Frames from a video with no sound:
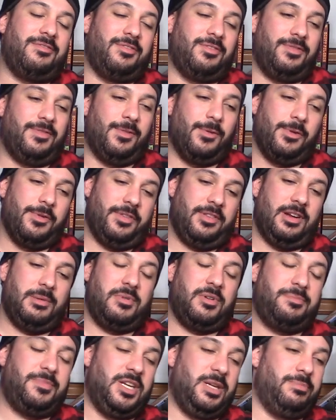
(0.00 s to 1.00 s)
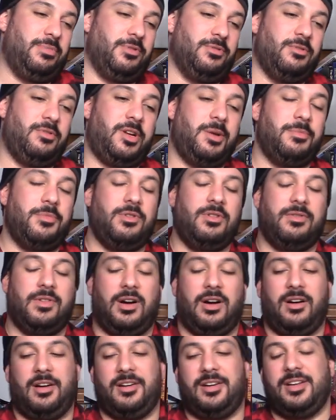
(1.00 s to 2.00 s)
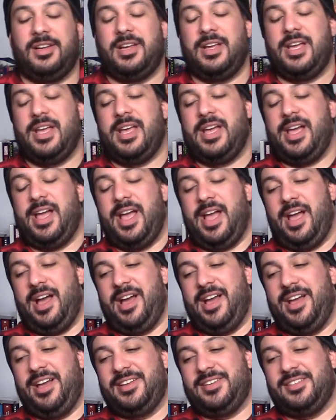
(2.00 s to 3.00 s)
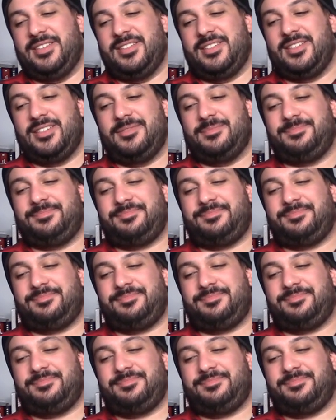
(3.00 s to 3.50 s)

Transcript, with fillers: for the number of people who can move on. And